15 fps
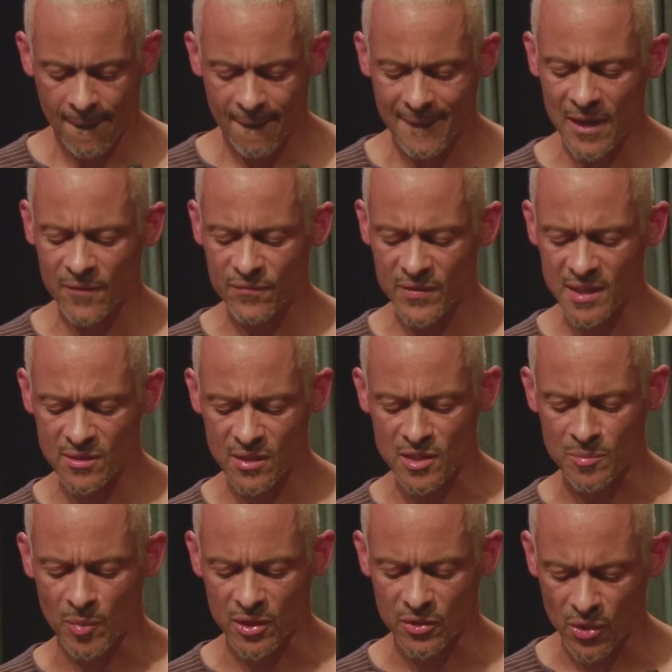If this is
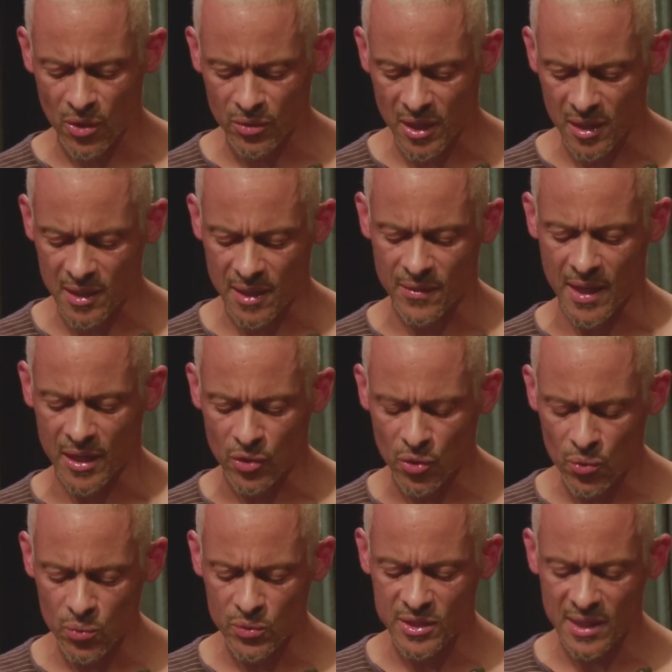modernity, then
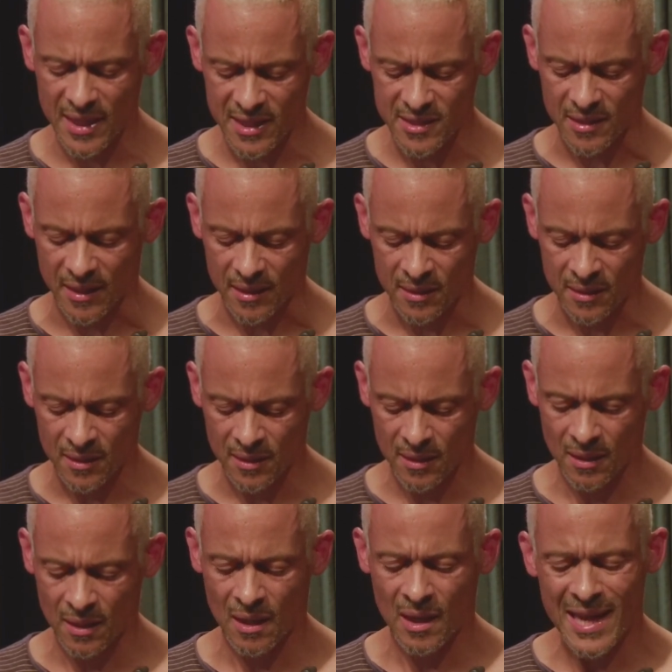whose is it?
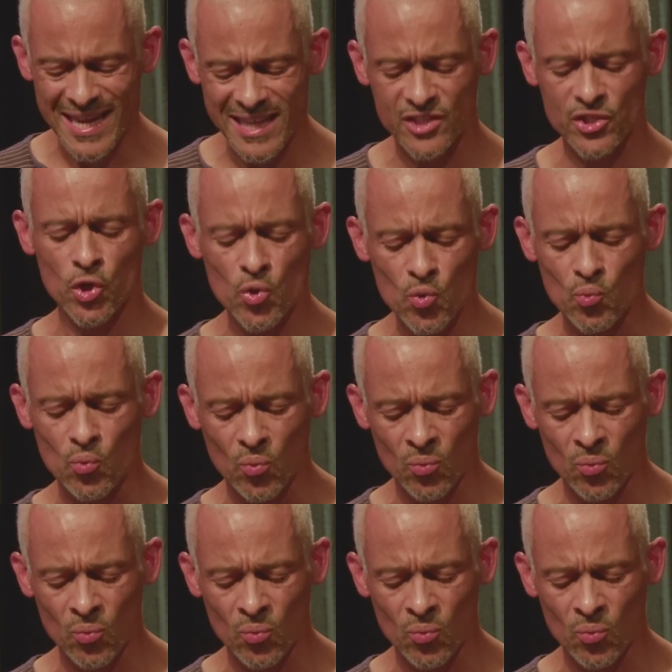Is who?